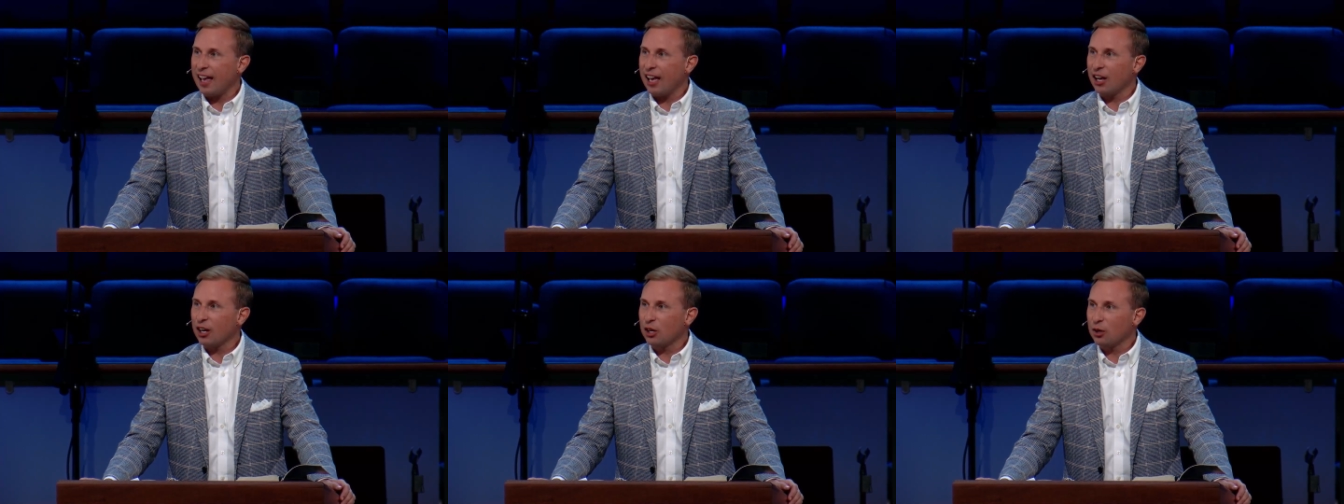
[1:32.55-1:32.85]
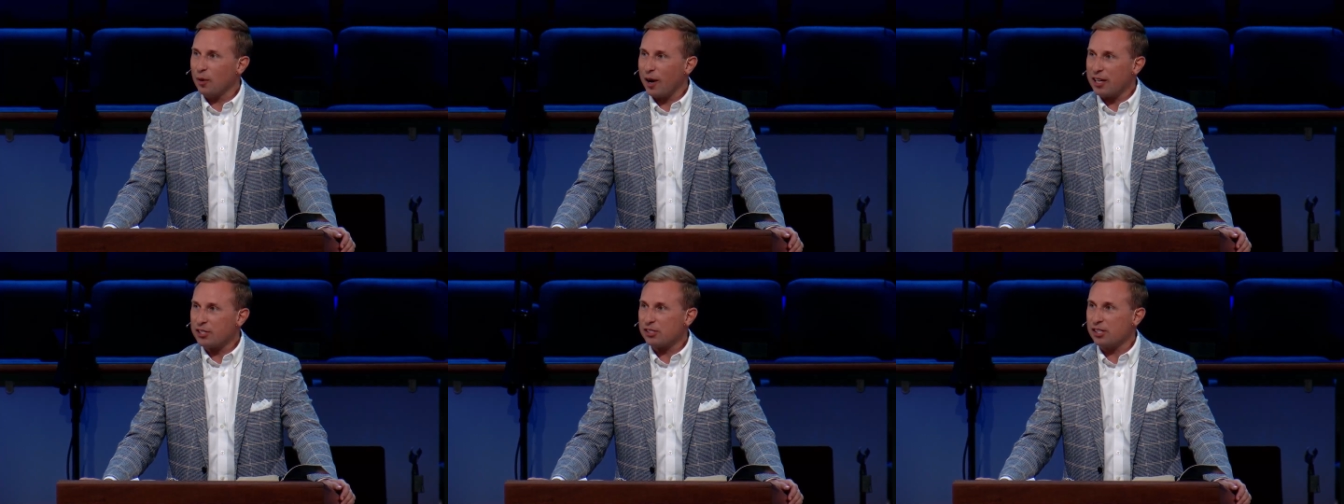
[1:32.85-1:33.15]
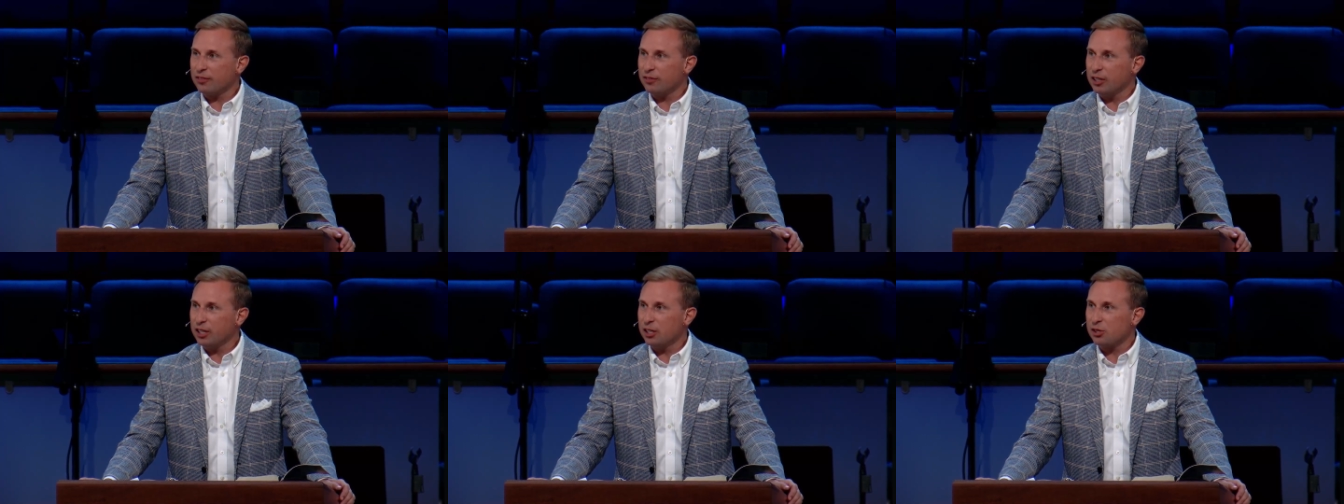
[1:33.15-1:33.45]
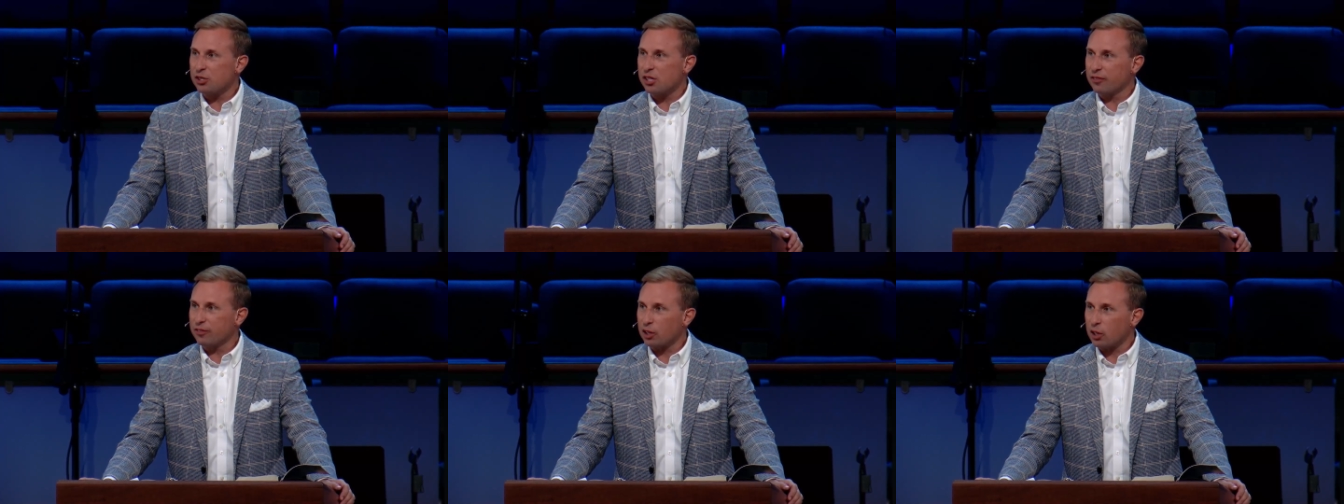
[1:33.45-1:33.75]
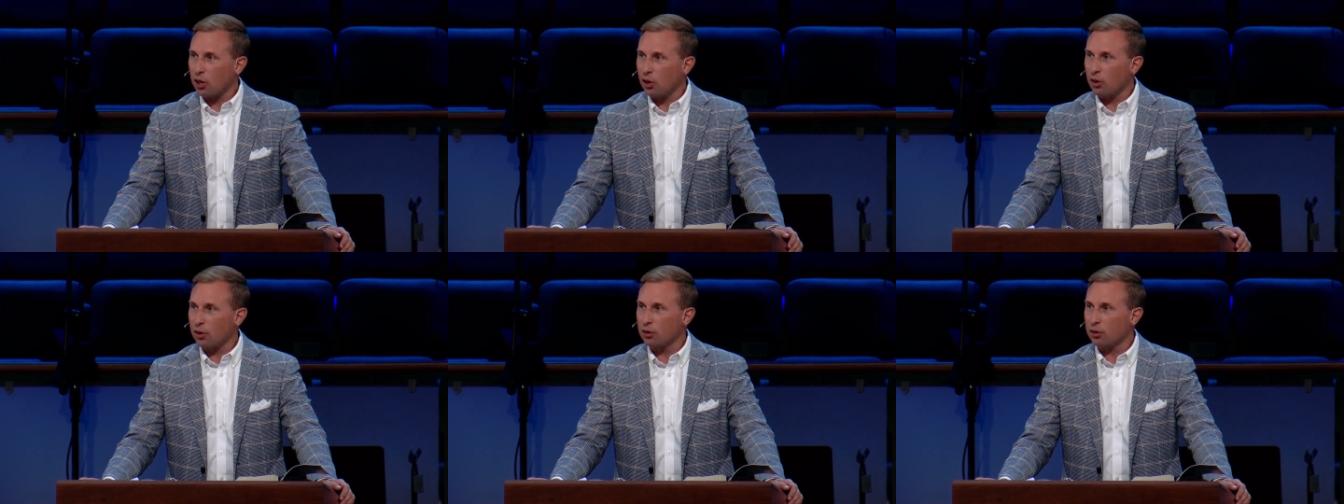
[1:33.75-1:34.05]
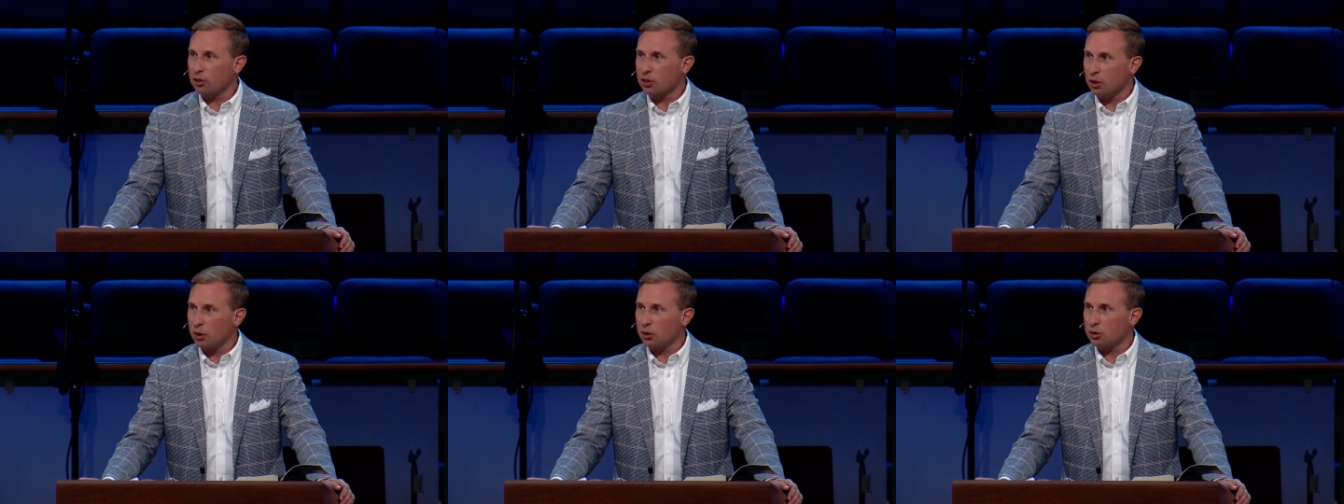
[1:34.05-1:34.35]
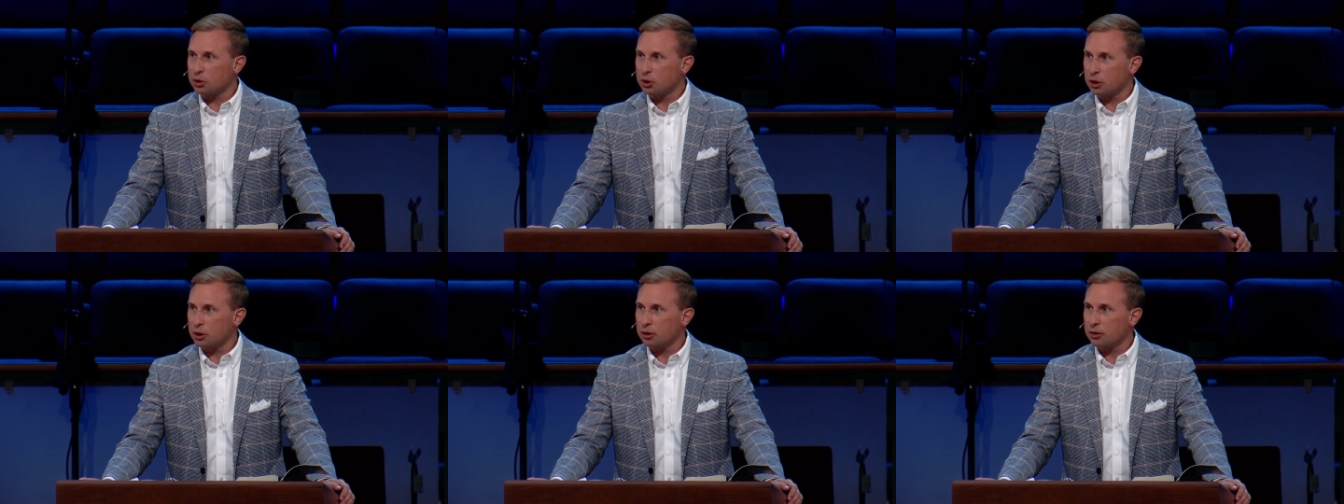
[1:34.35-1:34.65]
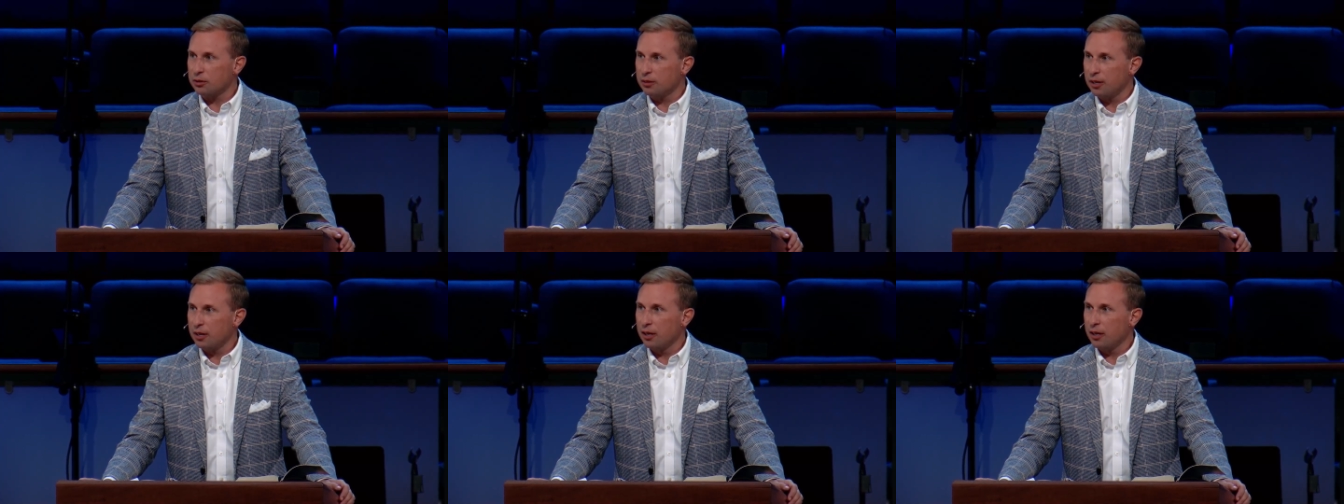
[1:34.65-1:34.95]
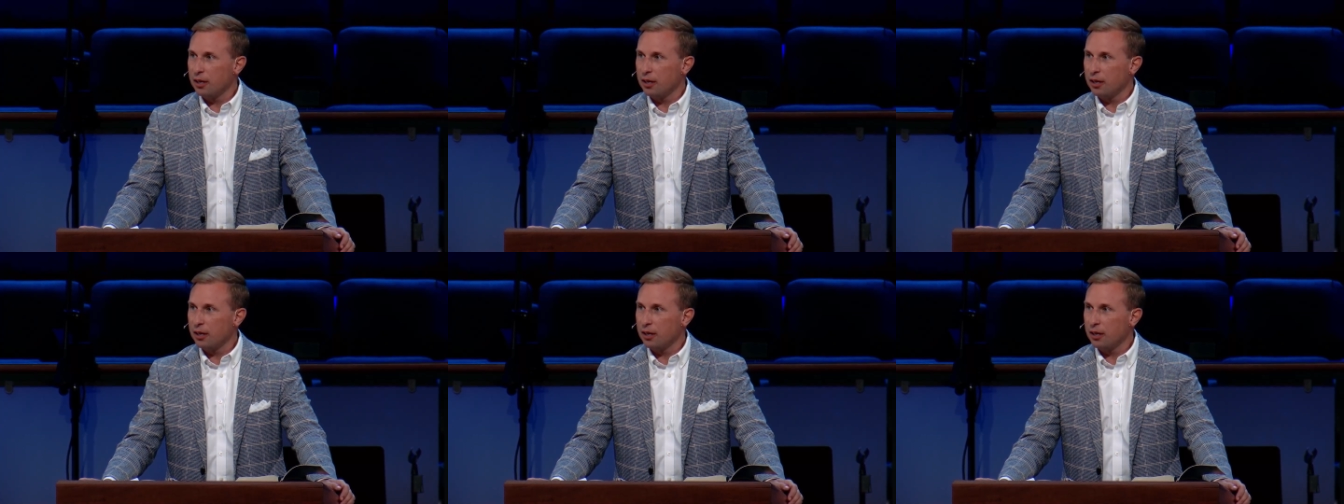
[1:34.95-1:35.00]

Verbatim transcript: aggressiveness of a carnal culture